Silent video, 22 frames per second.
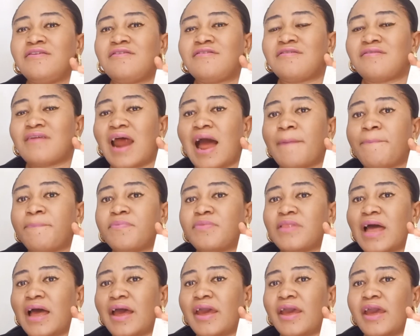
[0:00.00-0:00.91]

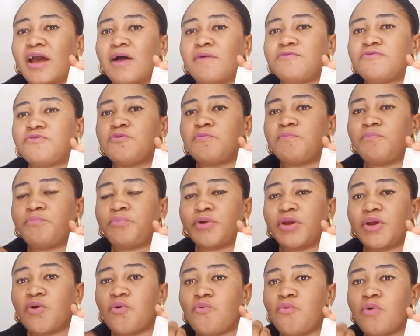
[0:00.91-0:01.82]
trap, that helps to
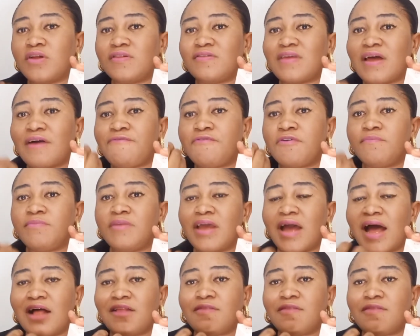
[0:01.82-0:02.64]
bring water from the